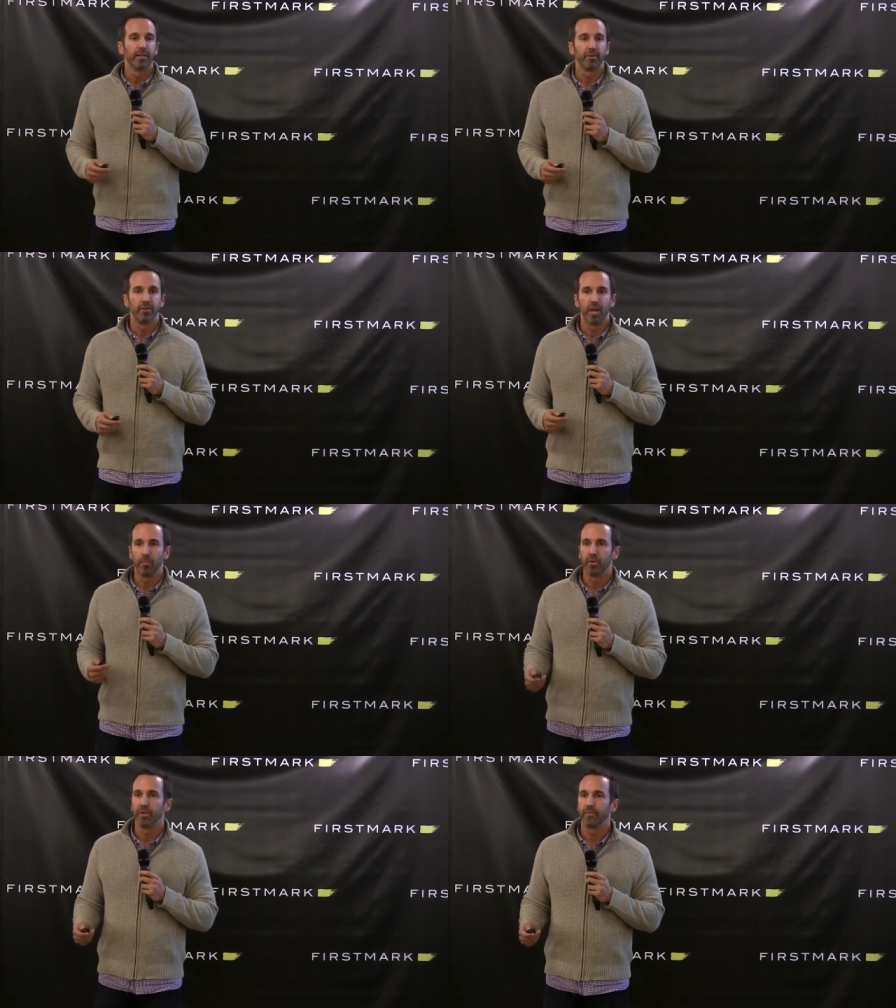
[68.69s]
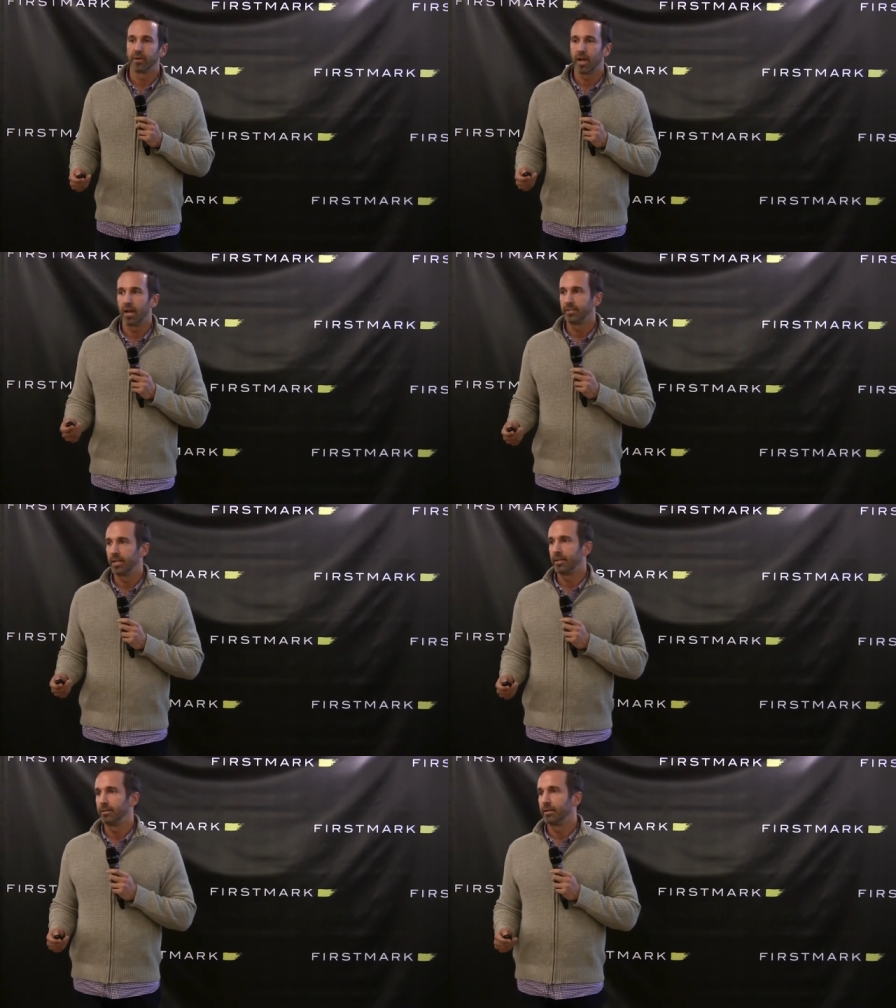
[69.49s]
There are a number of different
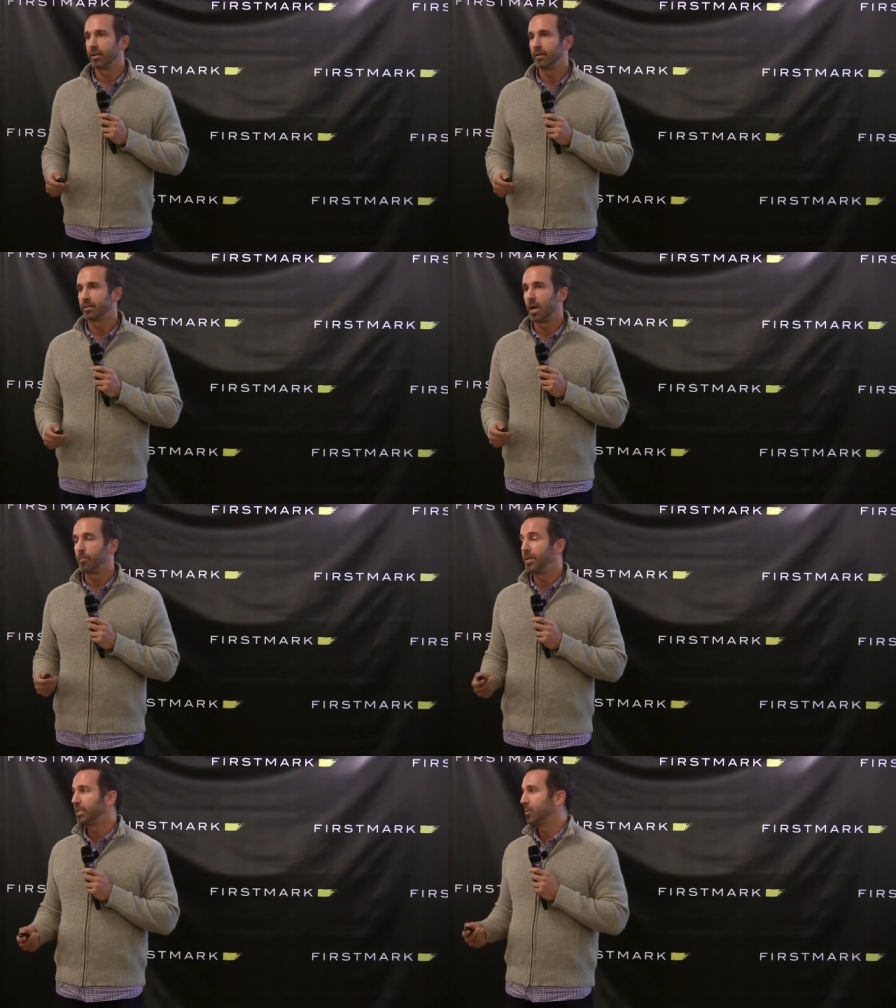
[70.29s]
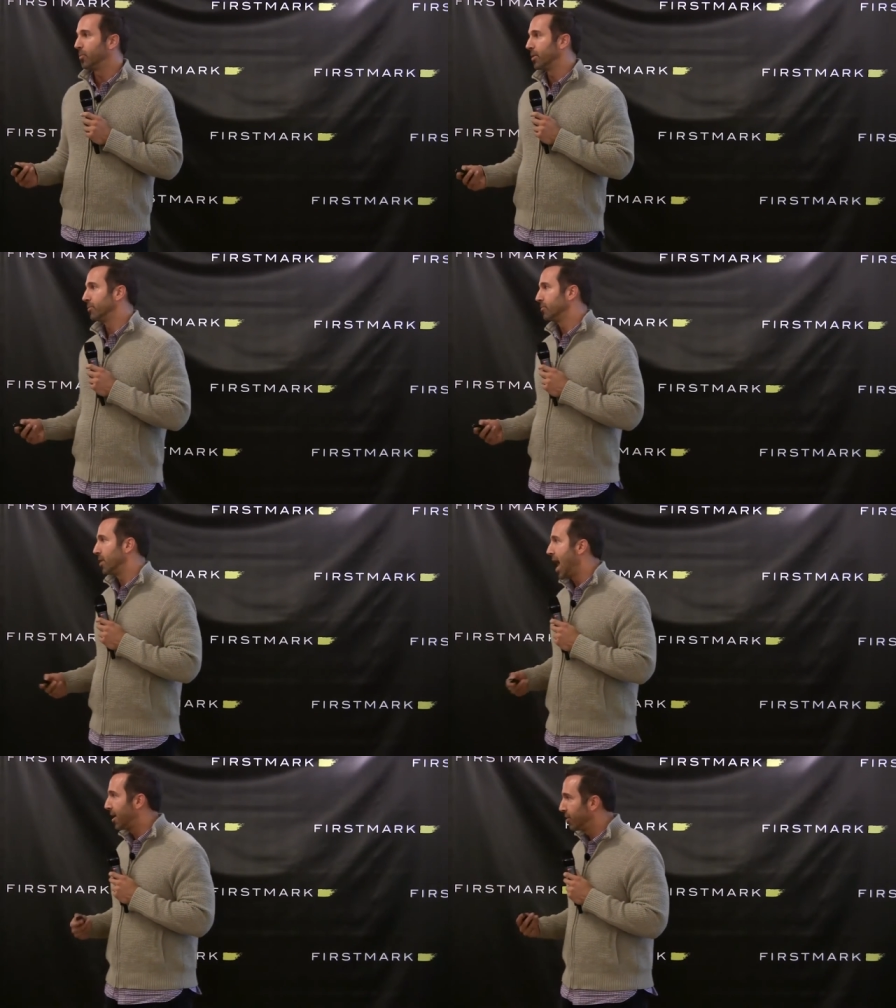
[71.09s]
content uh, companies that we're,
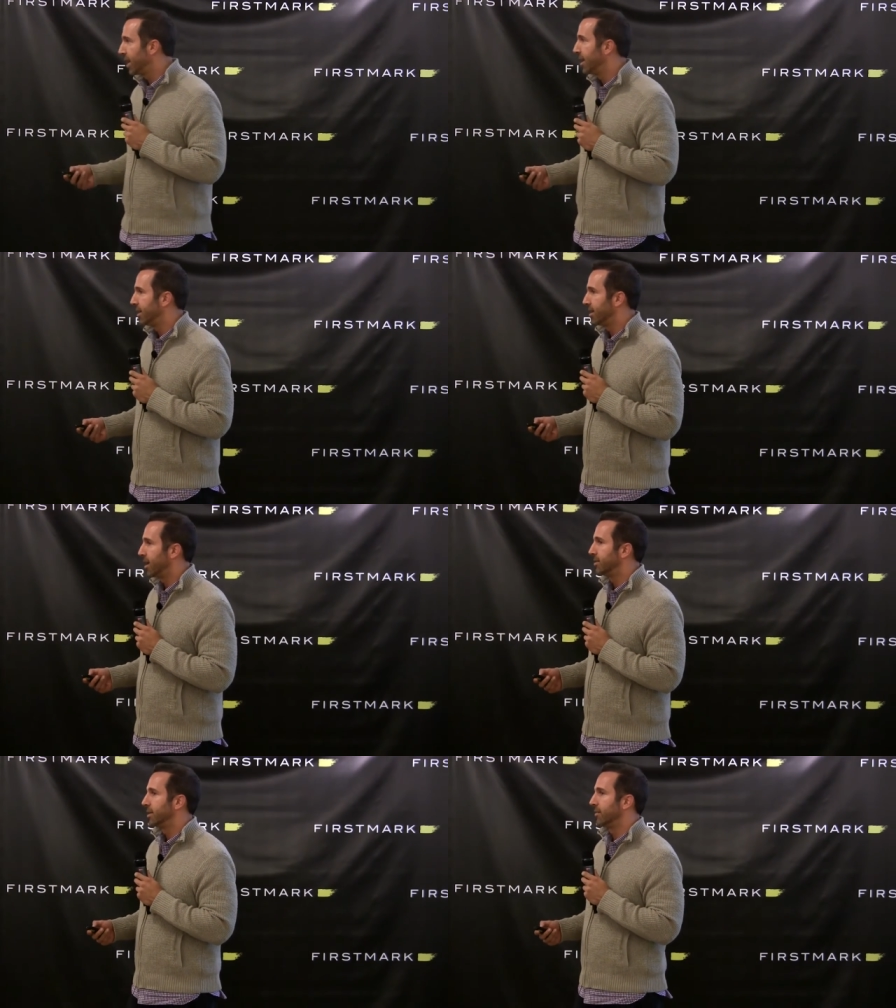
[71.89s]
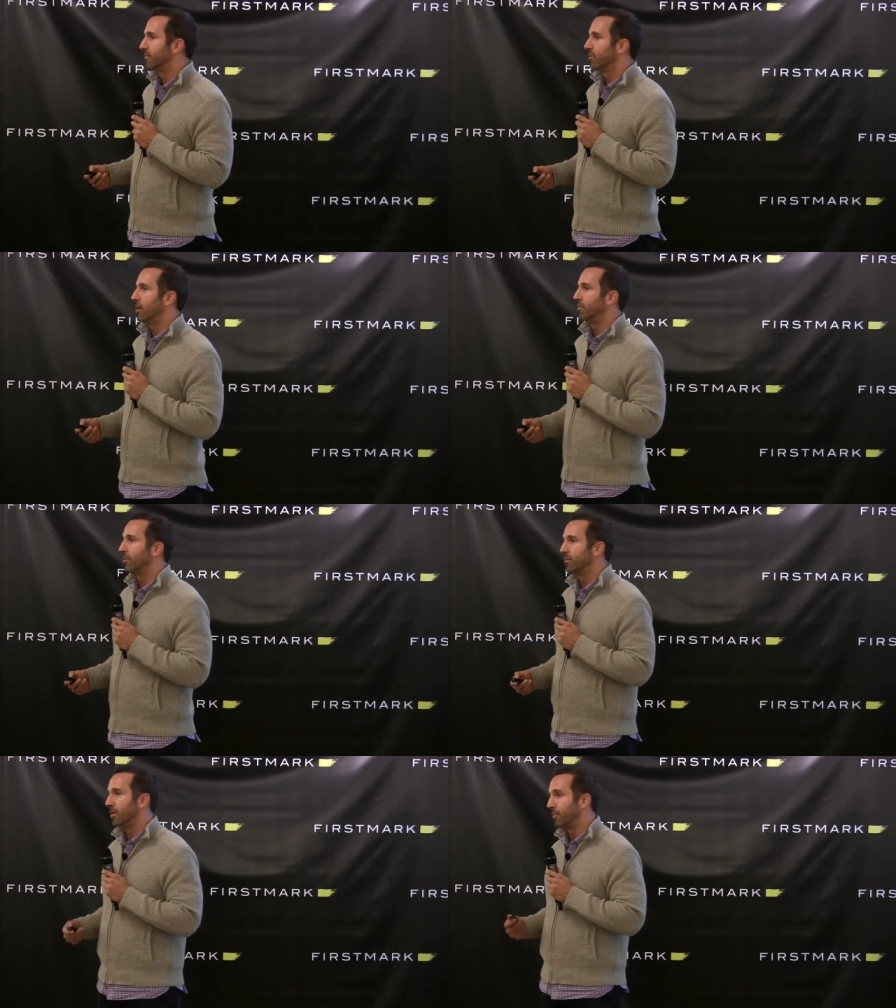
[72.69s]
we're aggregating content from
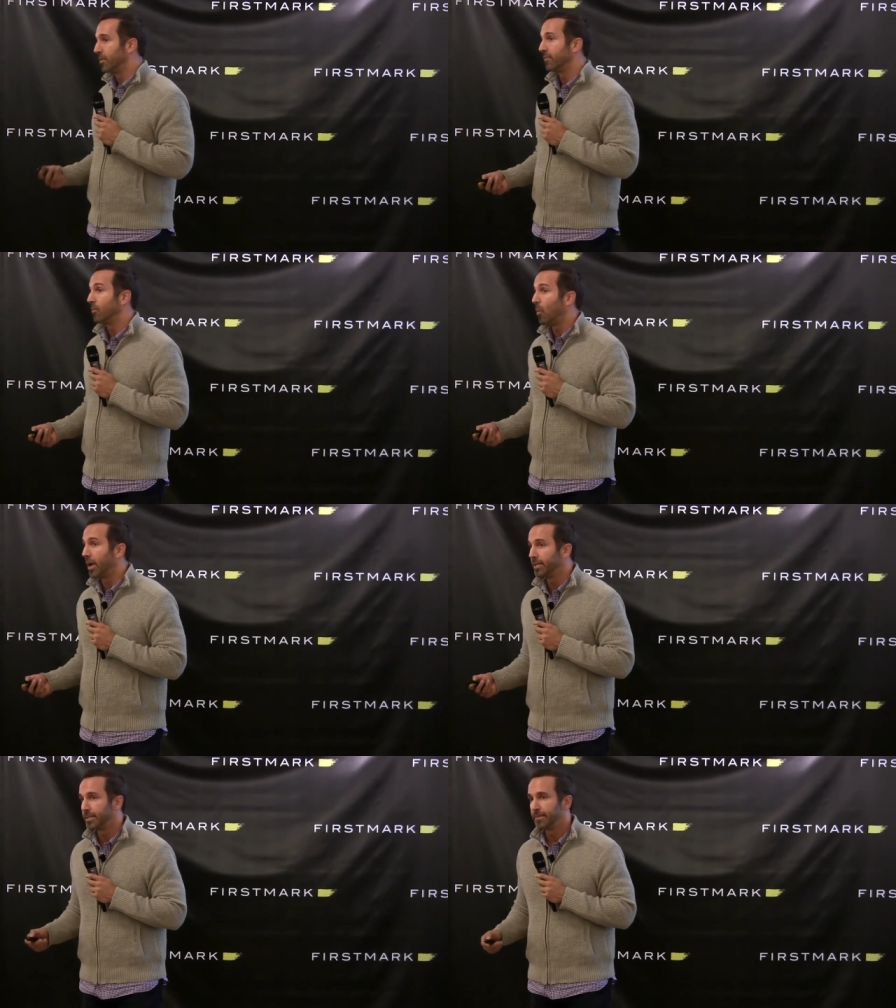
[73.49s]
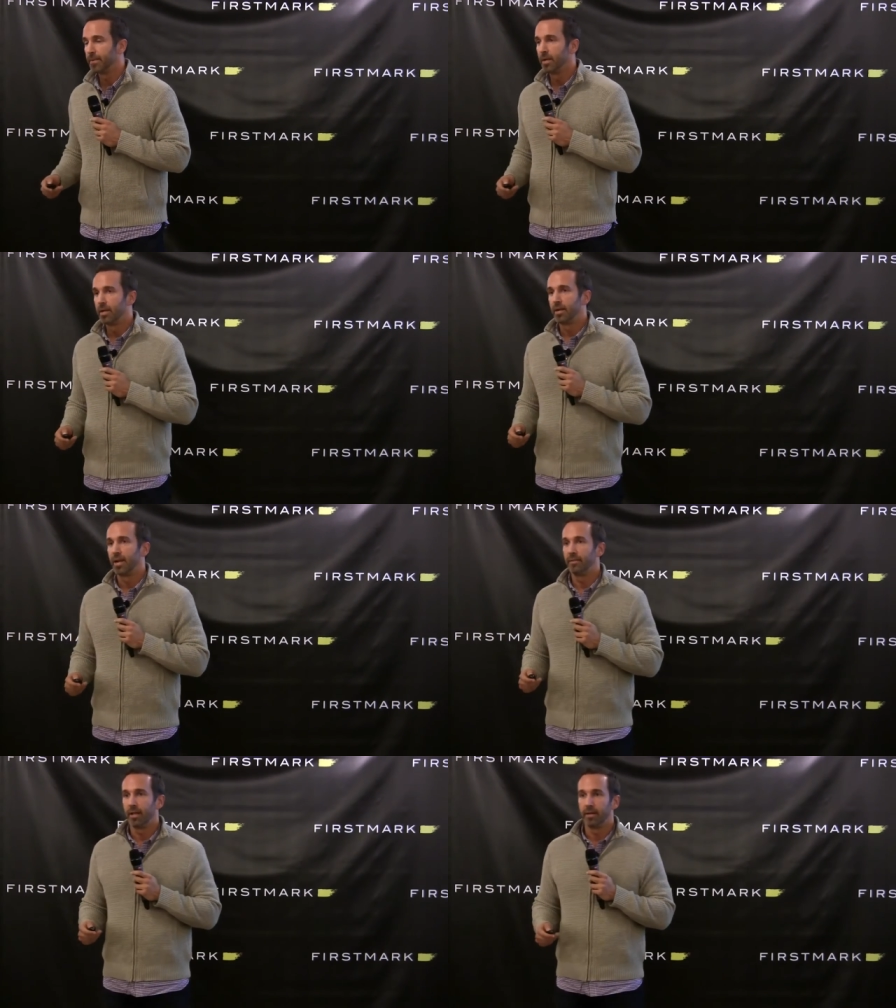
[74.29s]
through a number of different ways
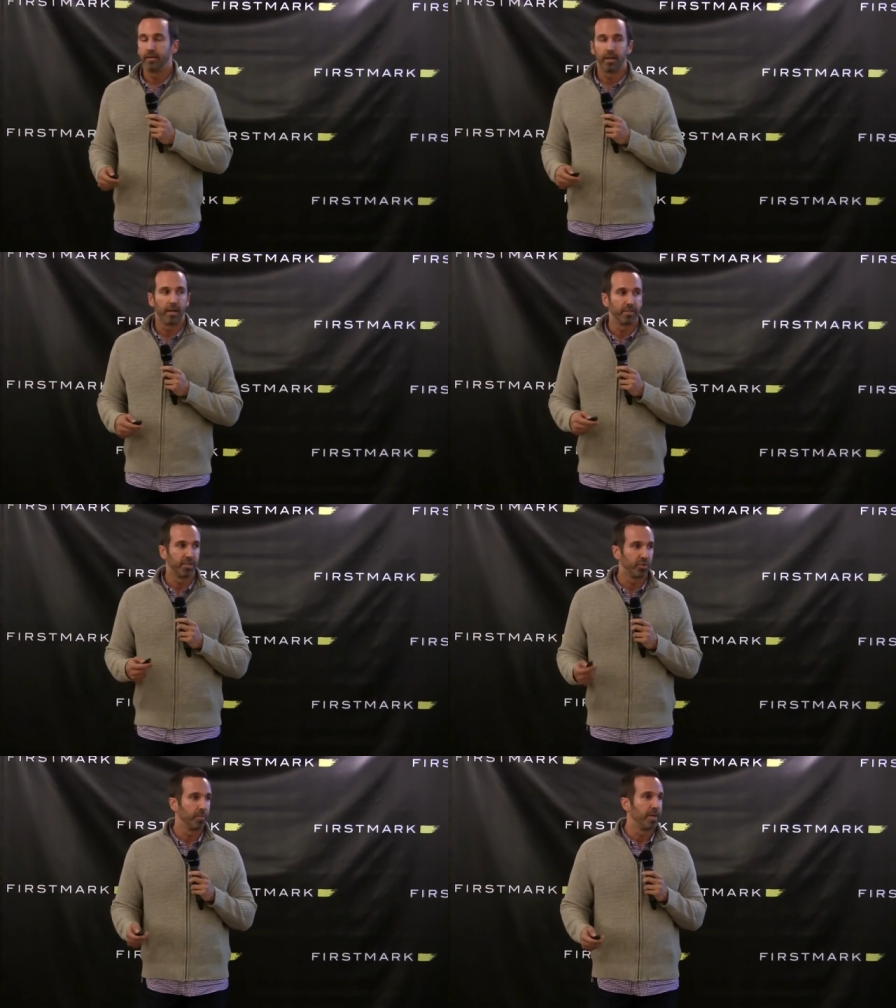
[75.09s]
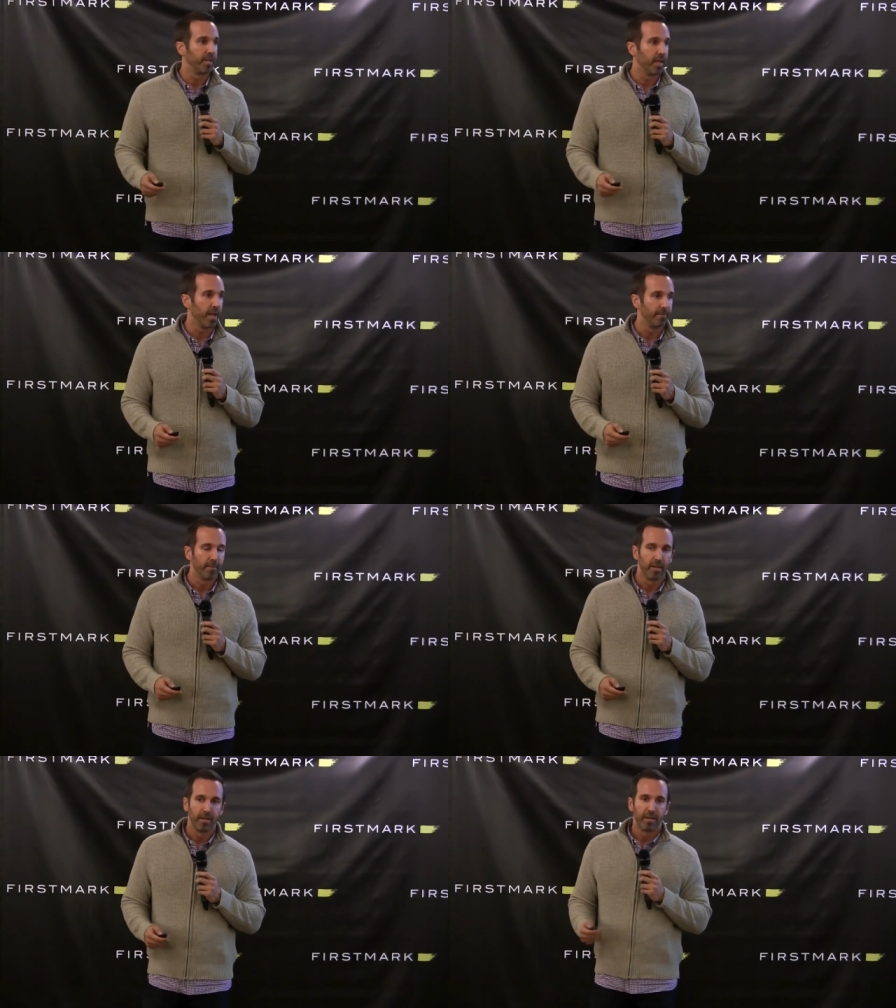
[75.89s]
and then uh, distributing that.
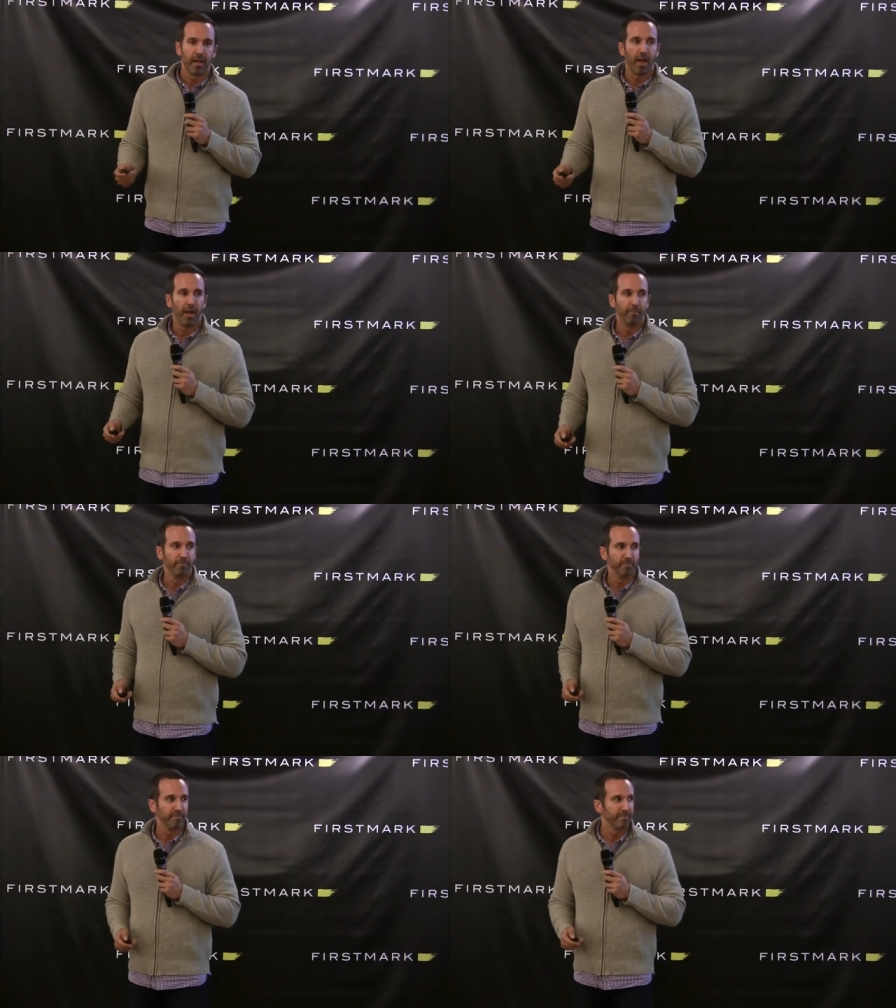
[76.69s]
Um,